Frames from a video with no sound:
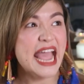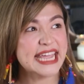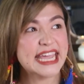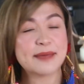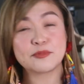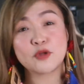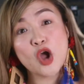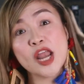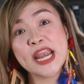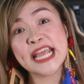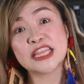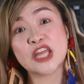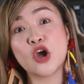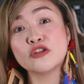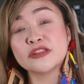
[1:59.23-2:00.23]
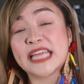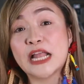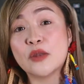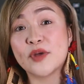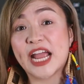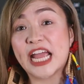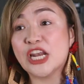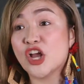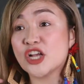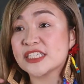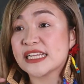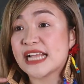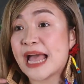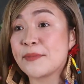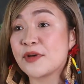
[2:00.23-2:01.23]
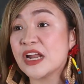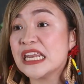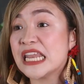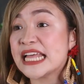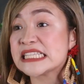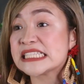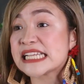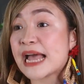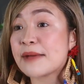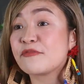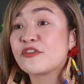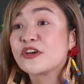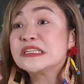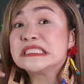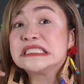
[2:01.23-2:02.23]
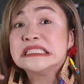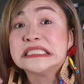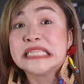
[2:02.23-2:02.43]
I kept calling the hotel where I lost the camera lens cap for